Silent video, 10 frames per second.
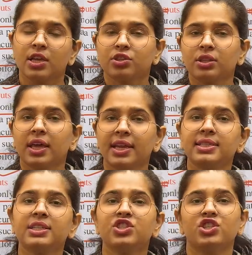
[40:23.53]
So there
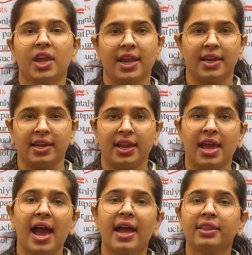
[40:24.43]
is a chain,
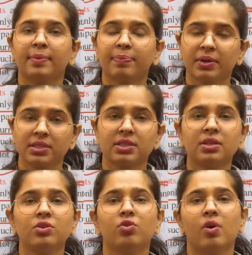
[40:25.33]
and the
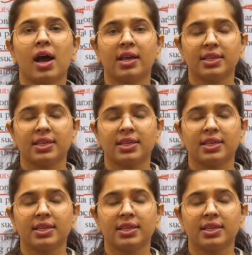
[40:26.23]
person who